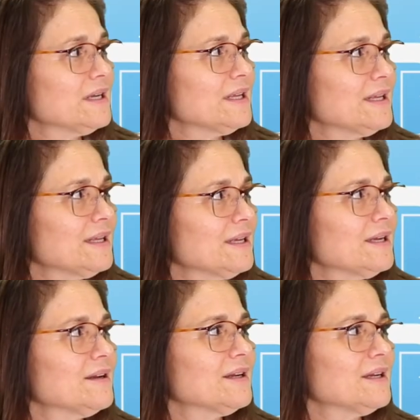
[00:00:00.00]

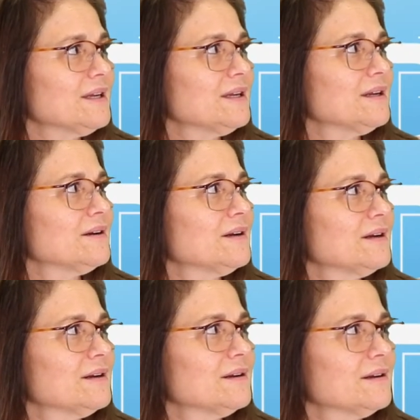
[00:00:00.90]

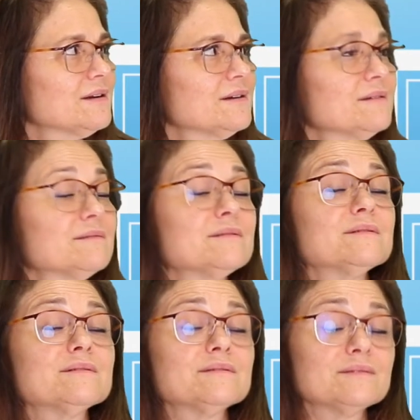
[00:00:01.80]

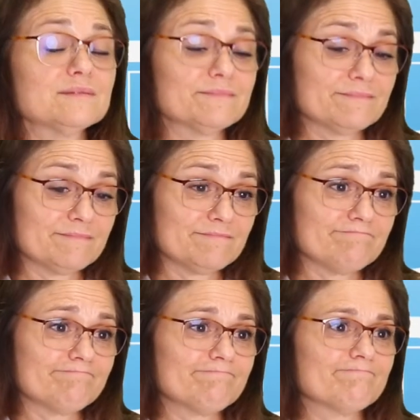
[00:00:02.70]

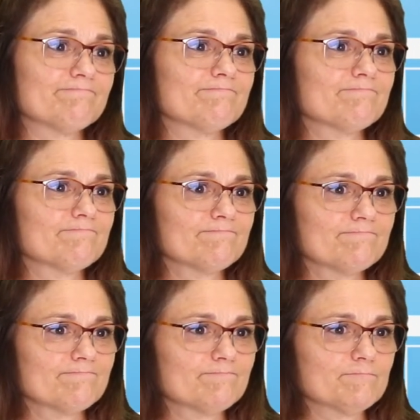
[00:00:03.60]

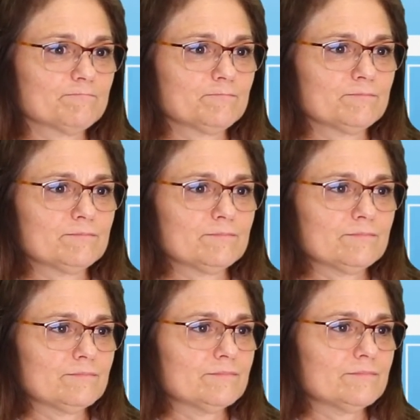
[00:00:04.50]

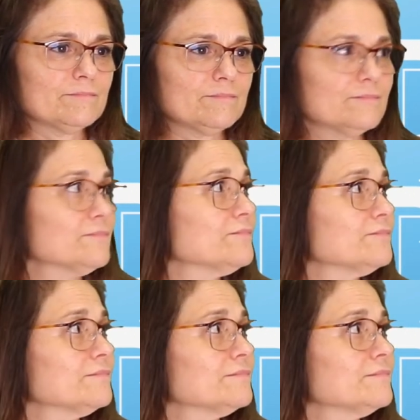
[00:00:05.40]

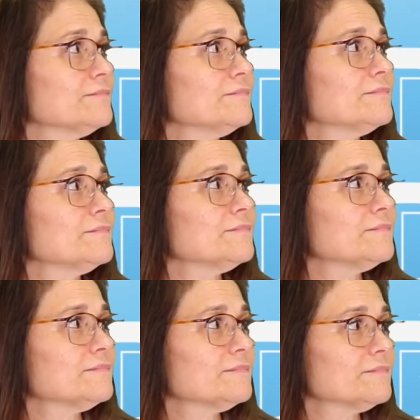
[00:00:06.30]

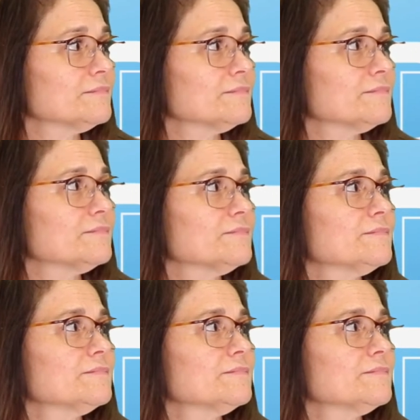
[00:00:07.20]
(not speaking)